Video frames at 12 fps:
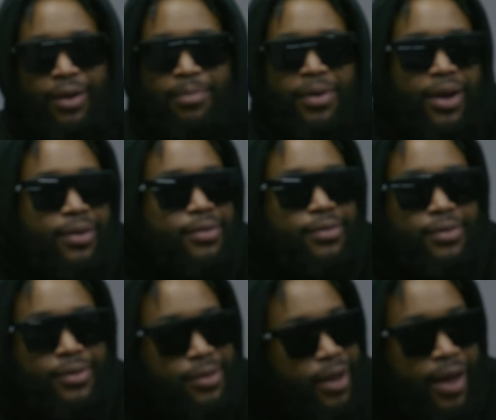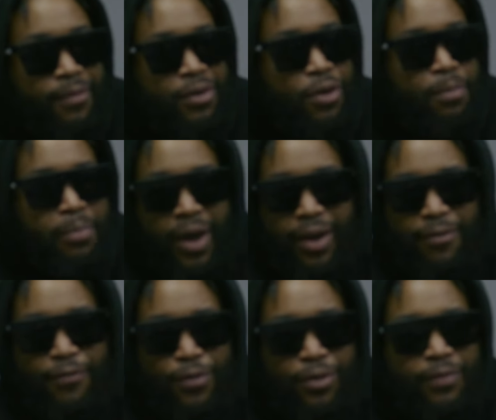I'm not having no back and
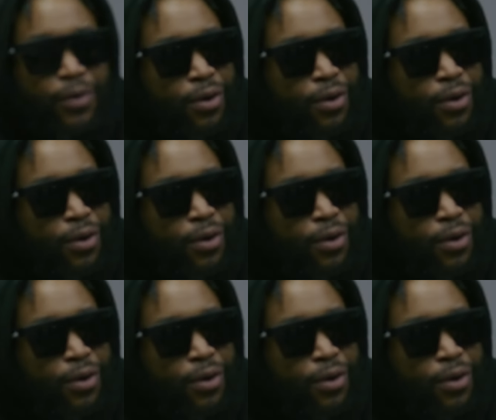forth